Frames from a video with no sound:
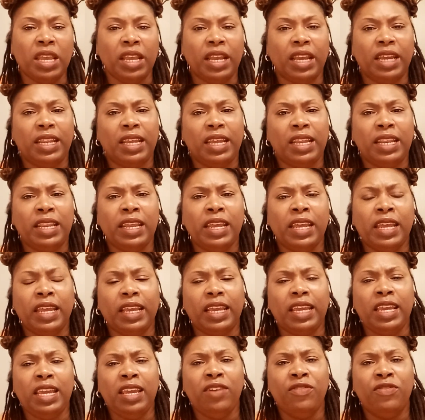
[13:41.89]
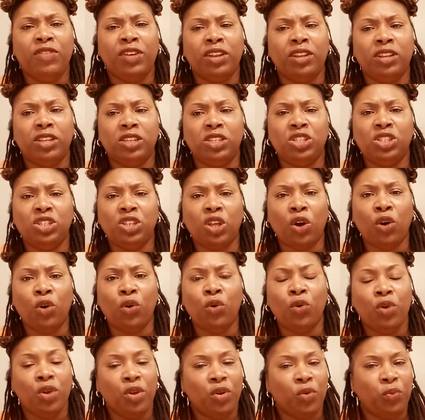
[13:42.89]
And then even
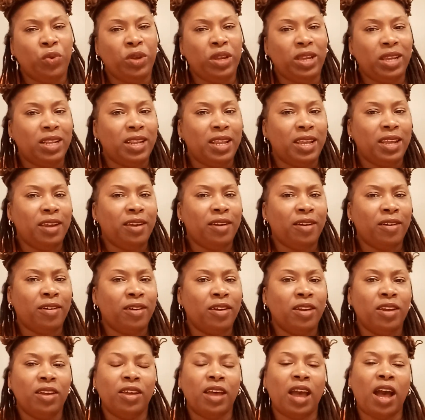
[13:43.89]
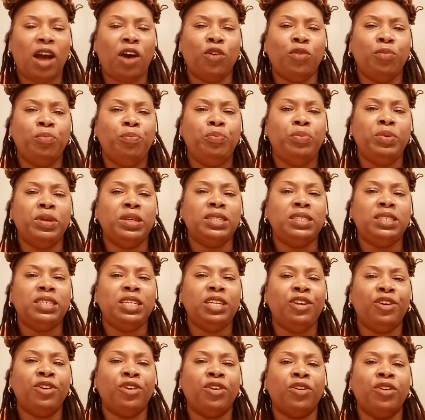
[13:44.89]
so, we can hear how
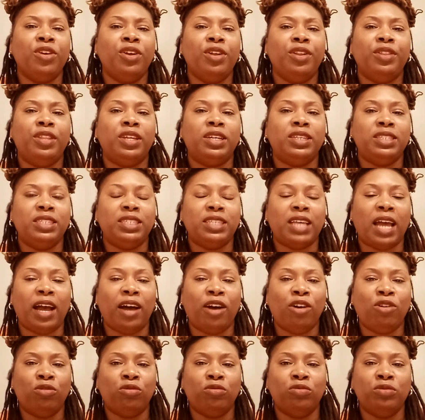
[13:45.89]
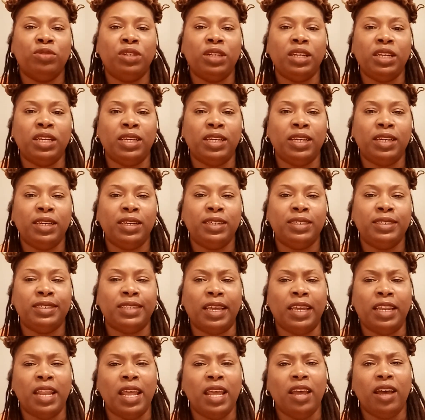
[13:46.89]
busier the sound is
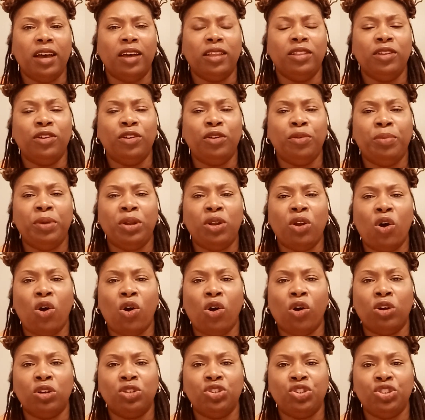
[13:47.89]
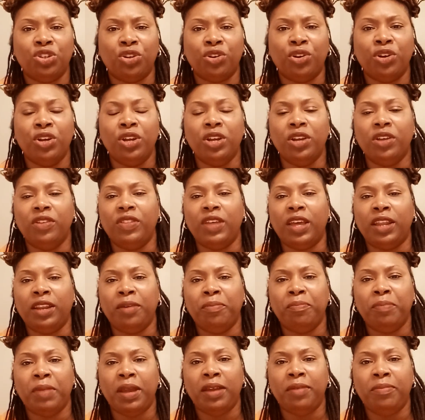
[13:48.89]
and a little bit harsher that
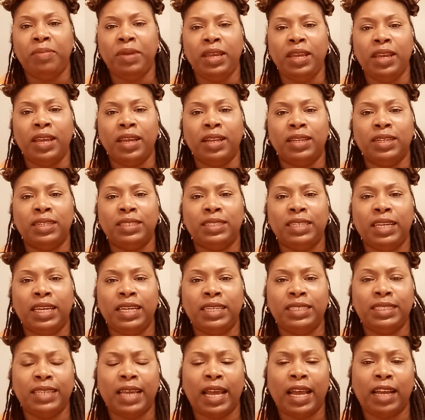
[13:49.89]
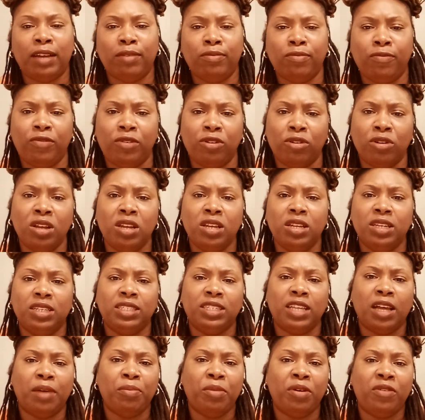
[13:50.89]
it may be in the daytime. For
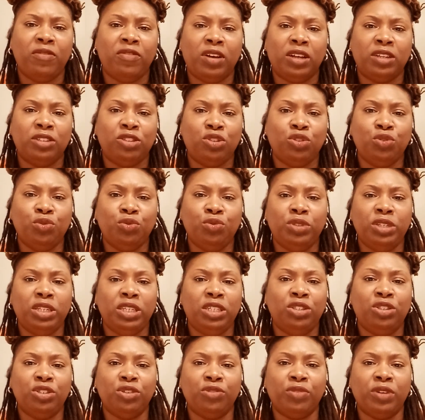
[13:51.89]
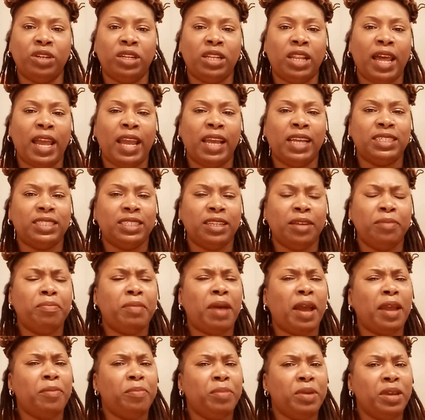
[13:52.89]
some of us who need to relax, it
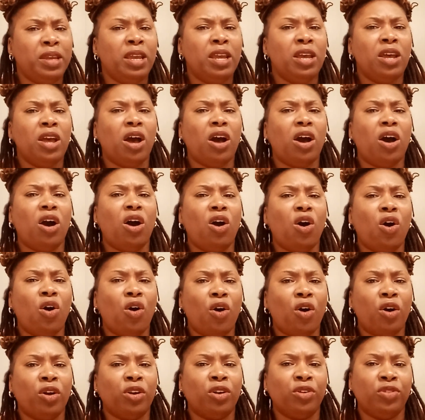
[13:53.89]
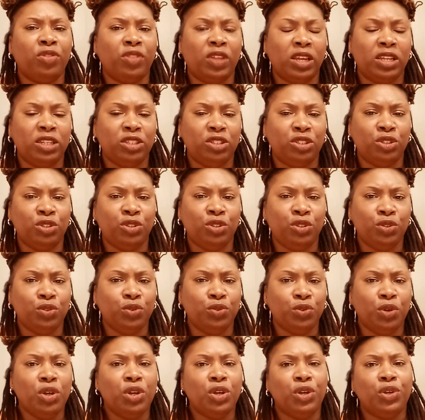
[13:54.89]
might be a harder thing to
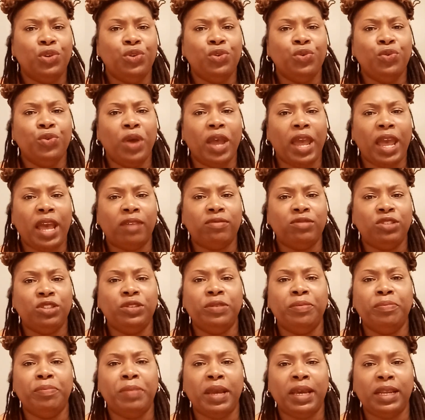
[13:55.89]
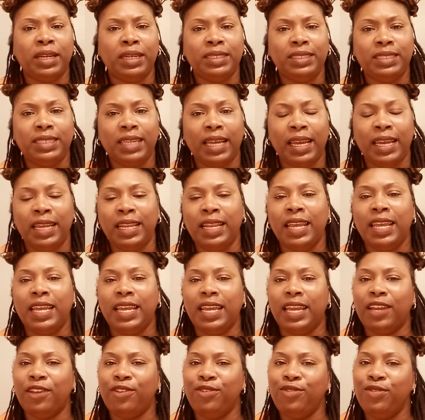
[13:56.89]
do. You have to meditate
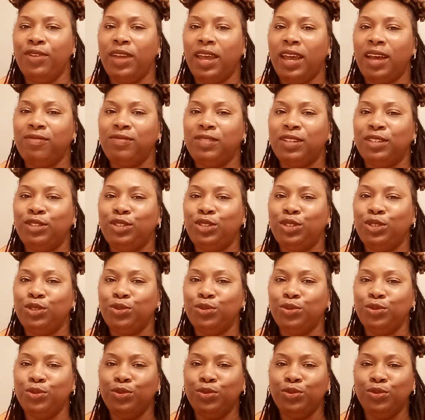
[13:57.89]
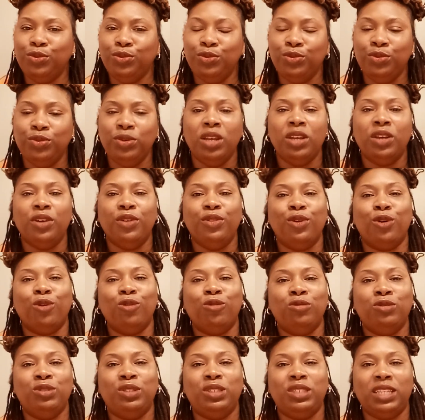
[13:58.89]
and you have to tune
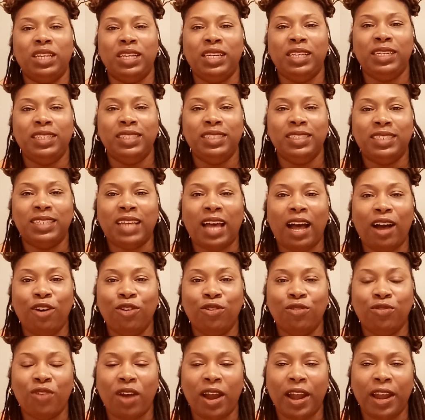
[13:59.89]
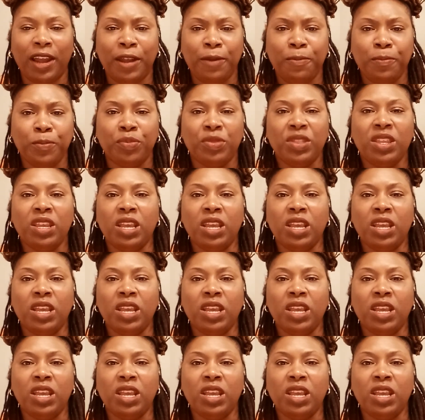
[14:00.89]
those things out, right?